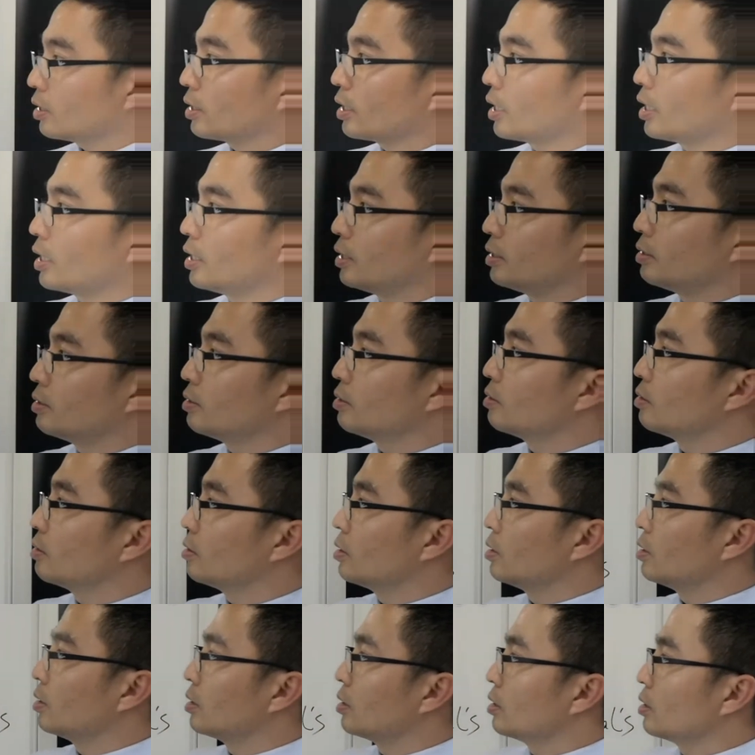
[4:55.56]
Then
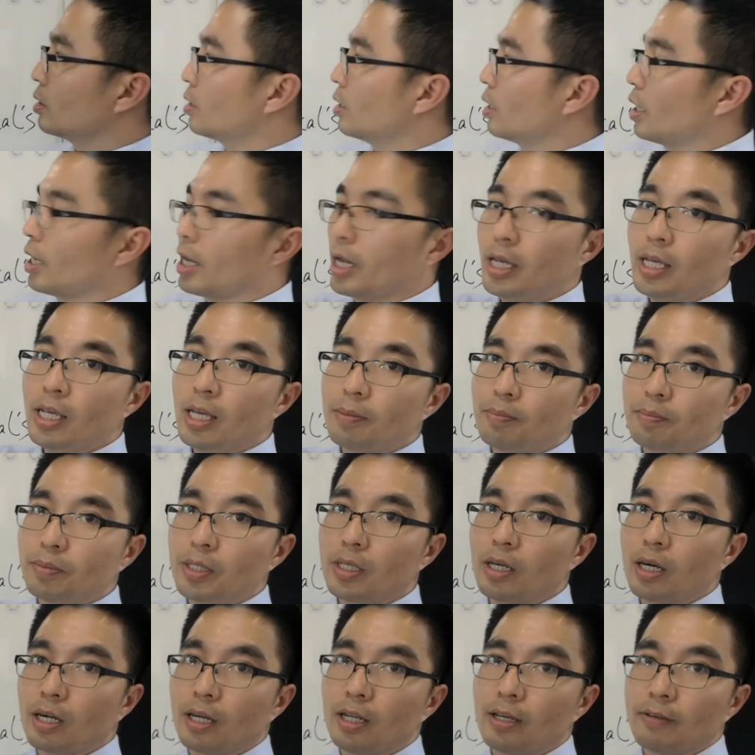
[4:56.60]
A and
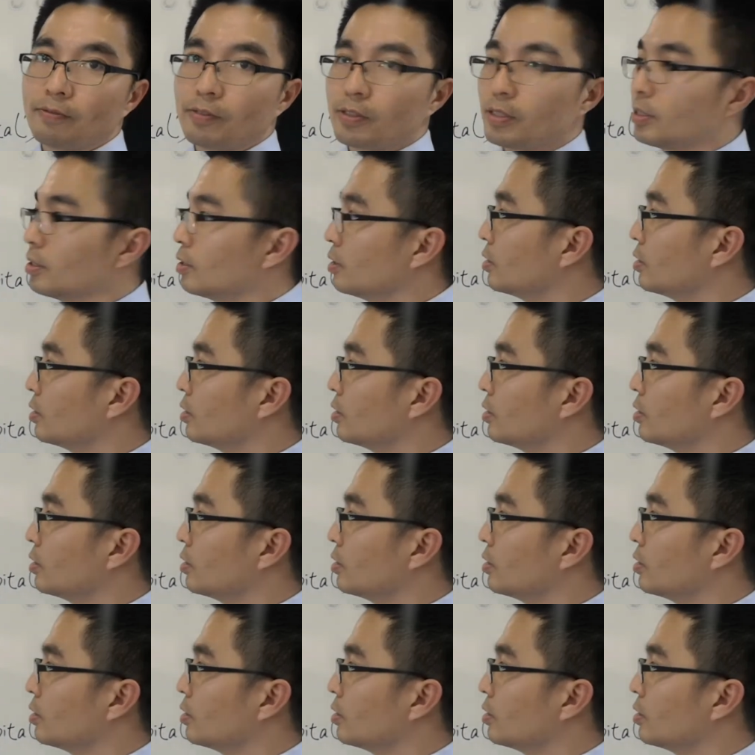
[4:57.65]
B are left.